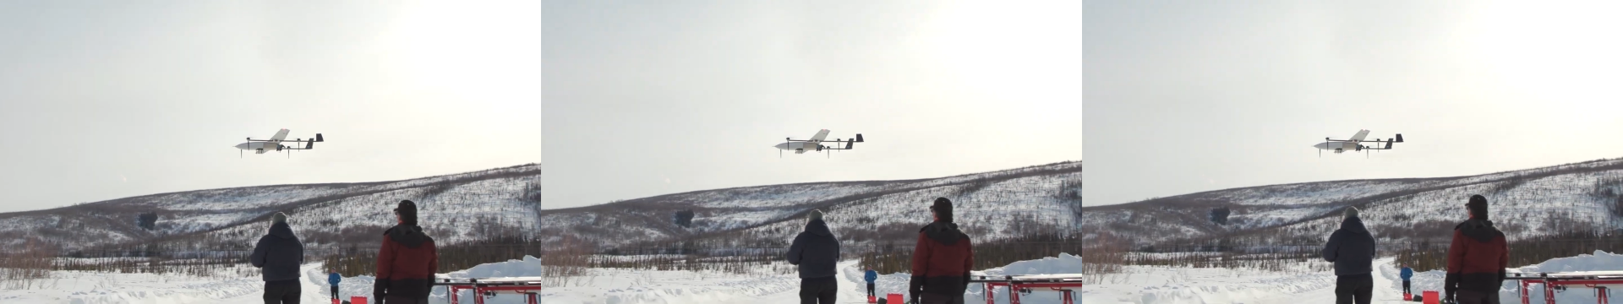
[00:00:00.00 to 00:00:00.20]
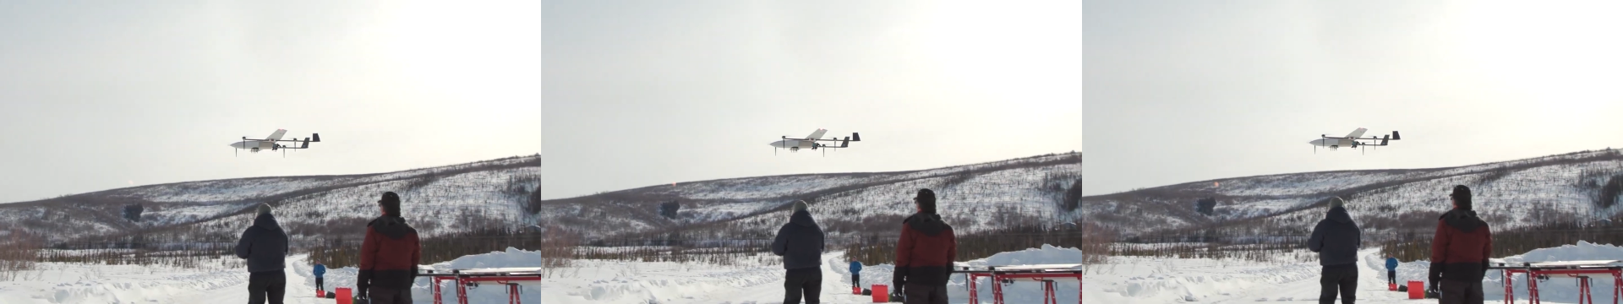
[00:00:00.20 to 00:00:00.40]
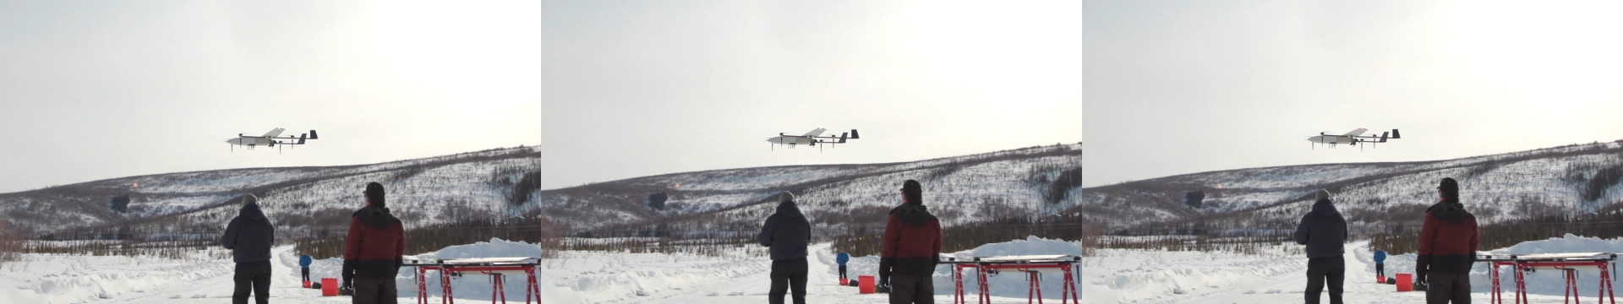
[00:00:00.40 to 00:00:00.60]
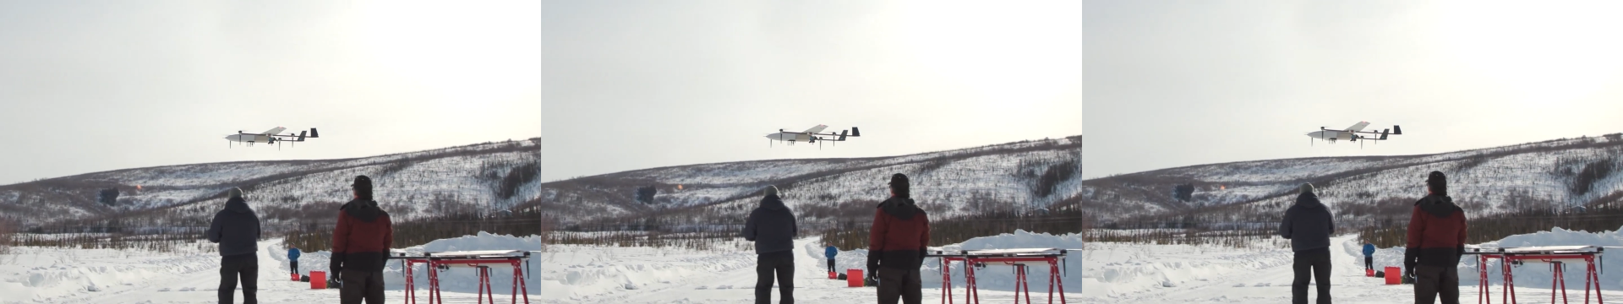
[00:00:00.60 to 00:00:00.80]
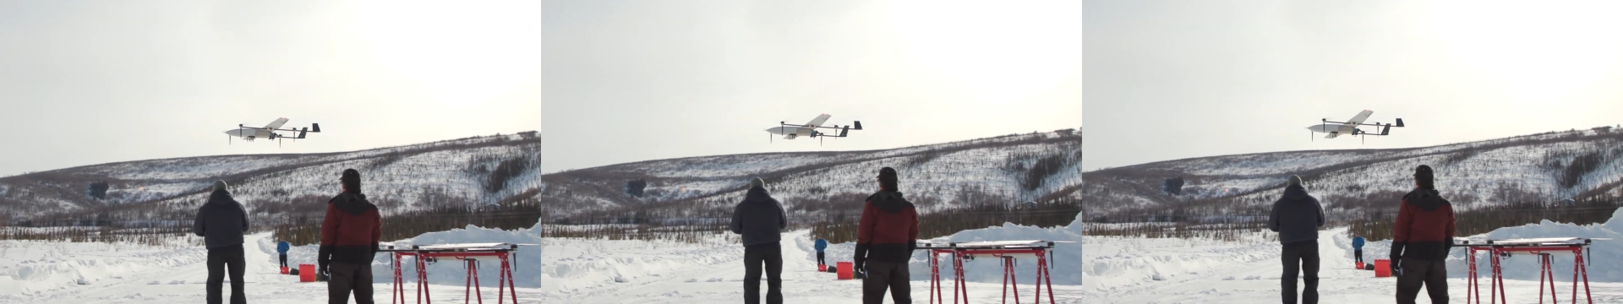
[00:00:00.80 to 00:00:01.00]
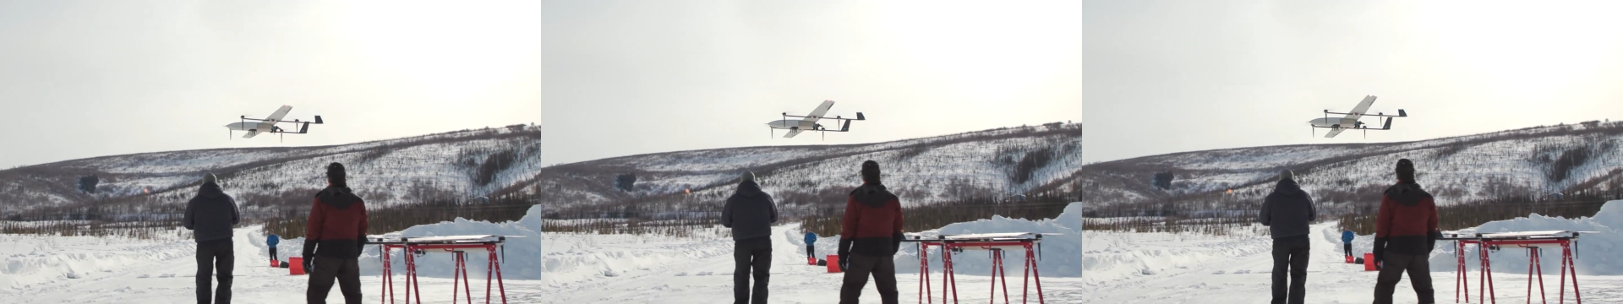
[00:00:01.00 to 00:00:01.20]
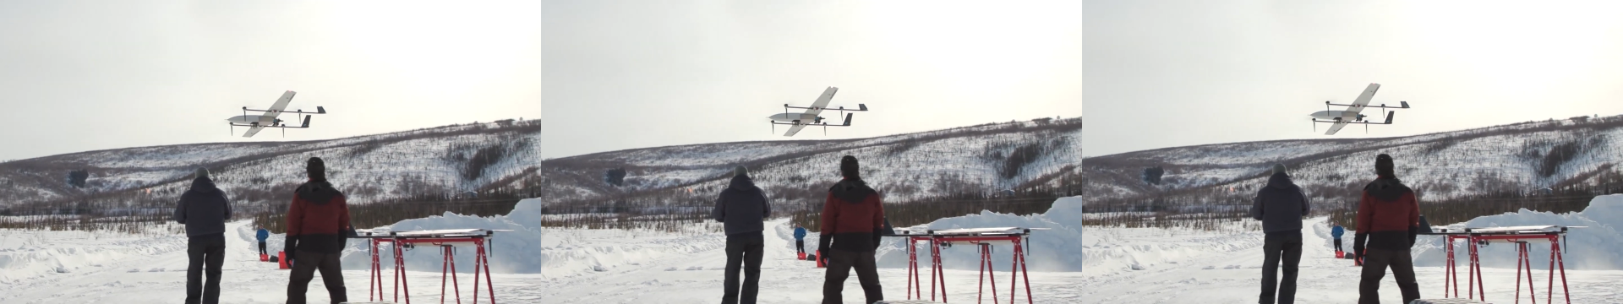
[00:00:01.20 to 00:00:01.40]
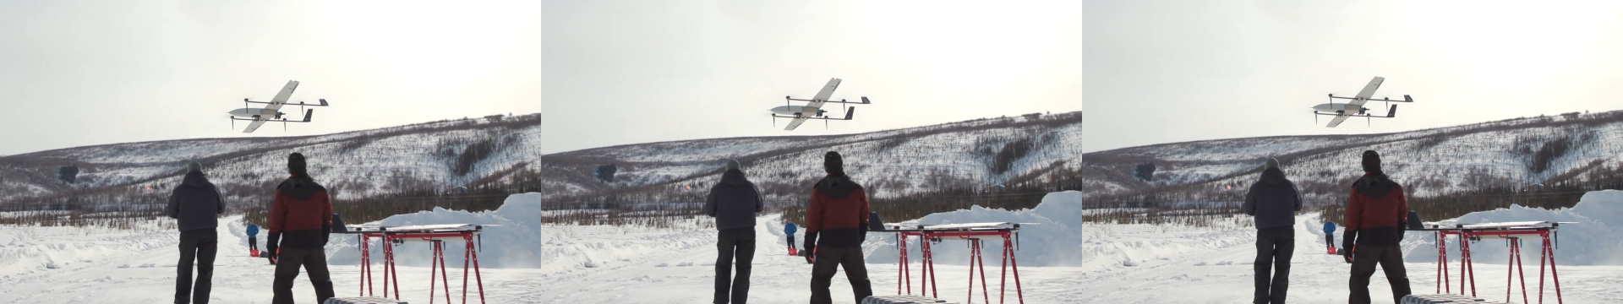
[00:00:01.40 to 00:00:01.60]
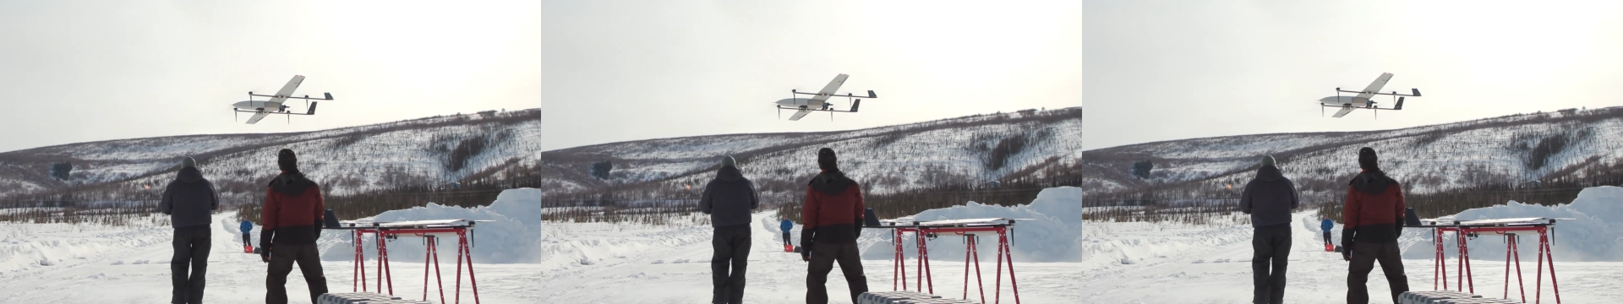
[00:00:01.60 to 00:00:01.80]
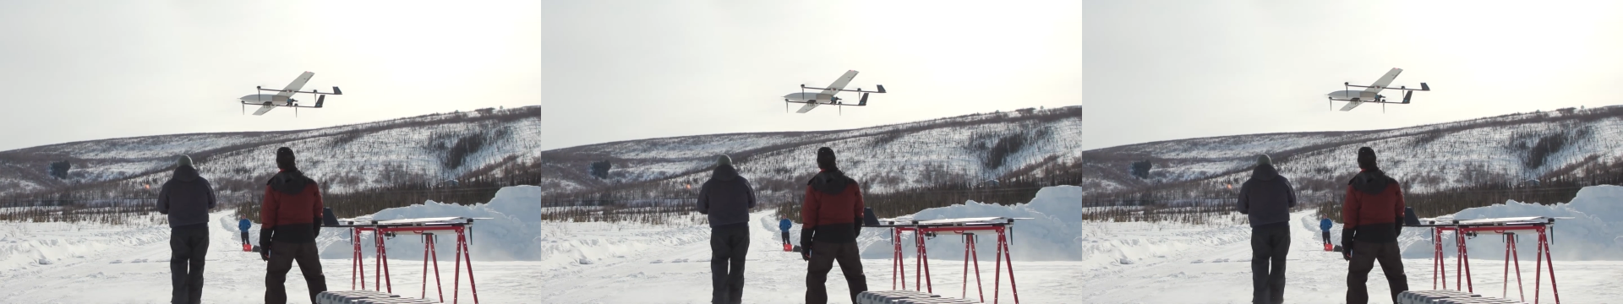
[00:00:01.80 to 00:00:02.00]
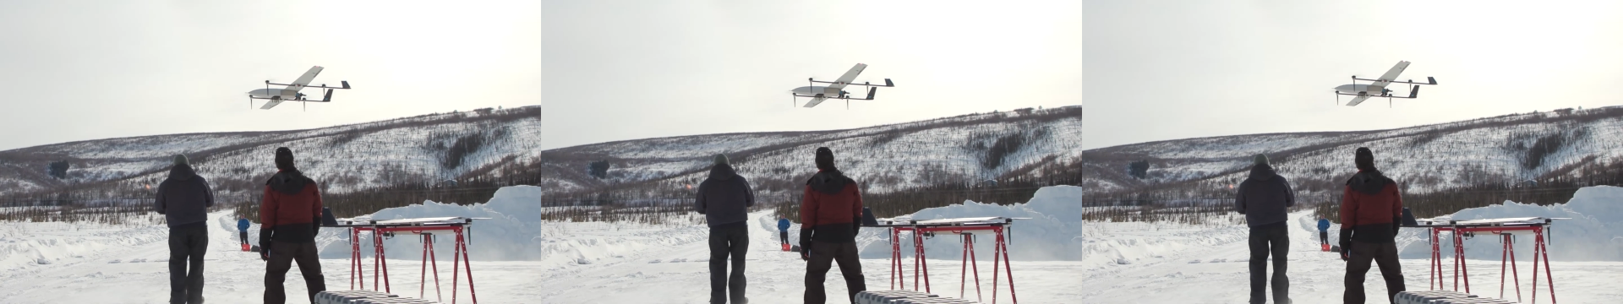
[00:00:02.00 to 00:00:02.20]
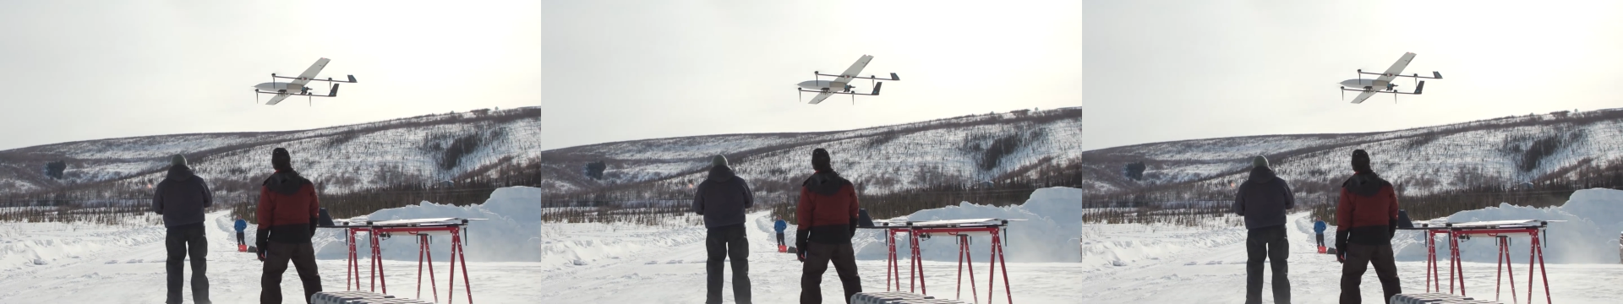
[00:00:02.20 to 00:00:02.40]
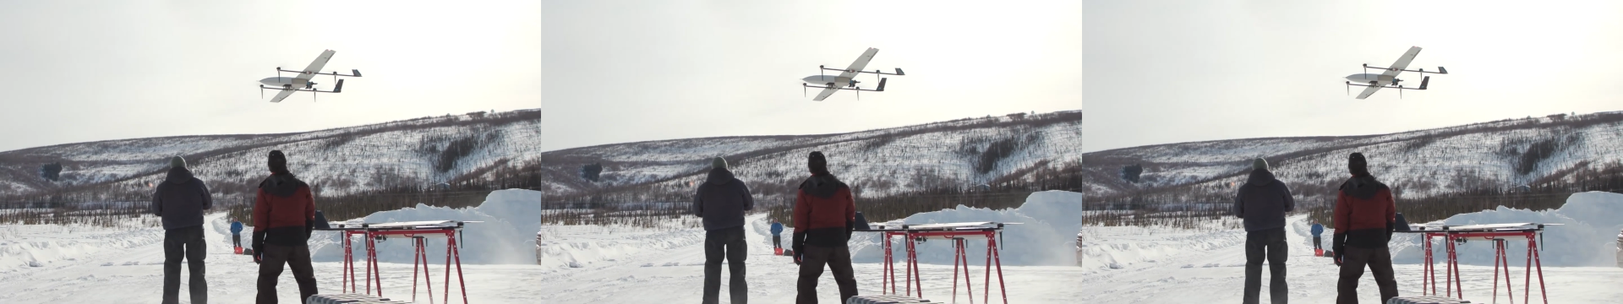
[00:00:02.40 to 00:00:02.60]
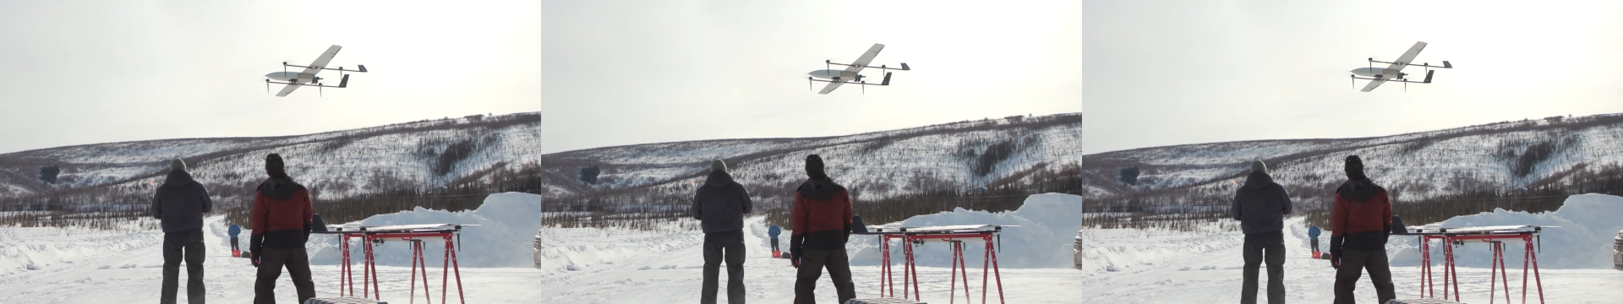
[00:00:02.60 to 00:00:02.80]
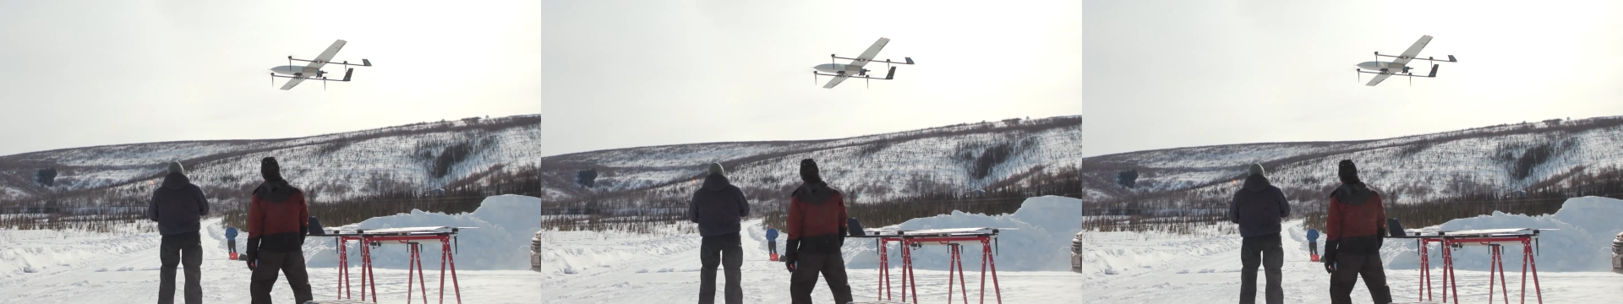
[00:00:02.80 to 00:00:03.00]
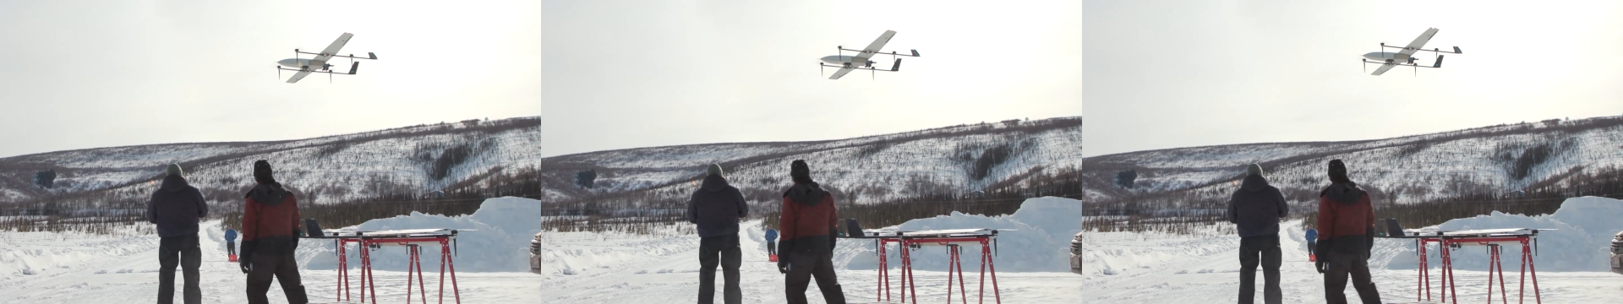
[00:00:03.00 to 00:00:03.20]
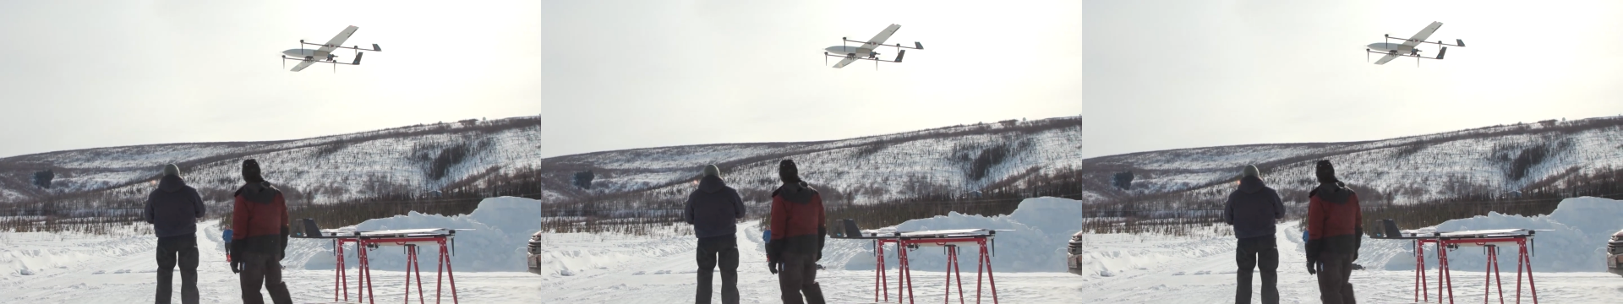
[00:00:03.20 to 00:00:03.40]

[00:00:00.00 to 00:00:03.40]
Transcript: Nobody's mouth can be seen.